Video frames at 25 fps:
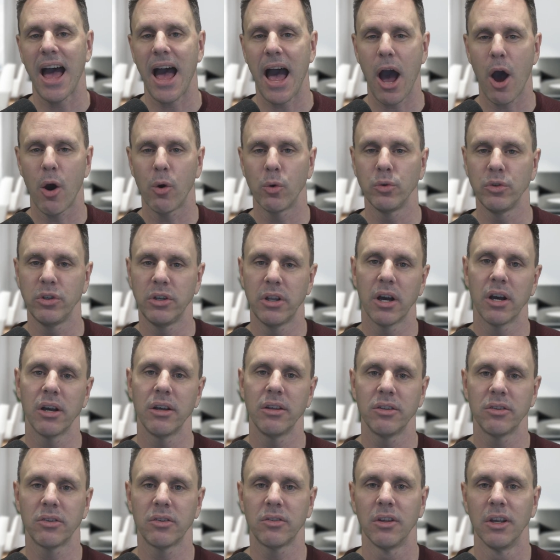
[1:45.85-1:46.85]
how
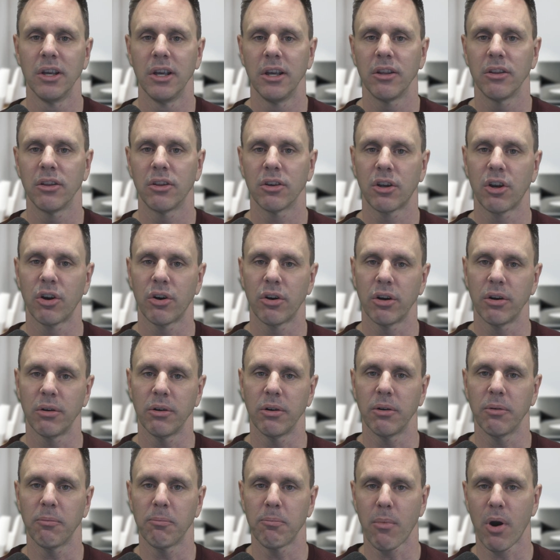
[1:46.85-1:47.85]
does the current
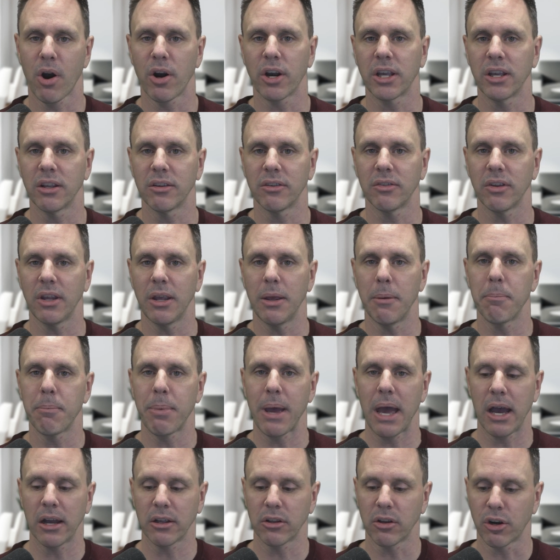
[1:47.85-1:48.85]
markets
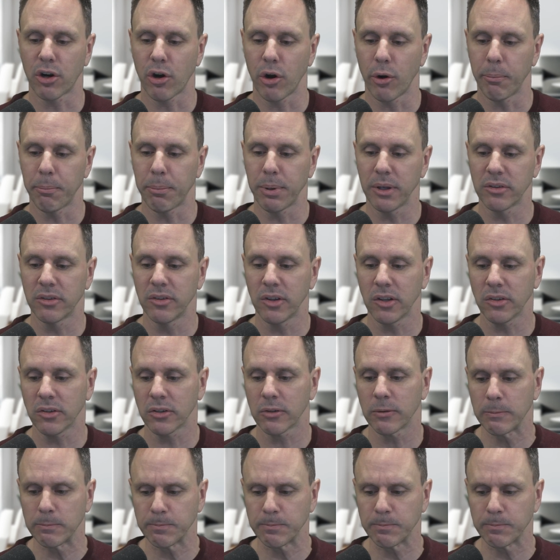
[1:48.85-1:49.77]
impact our current business?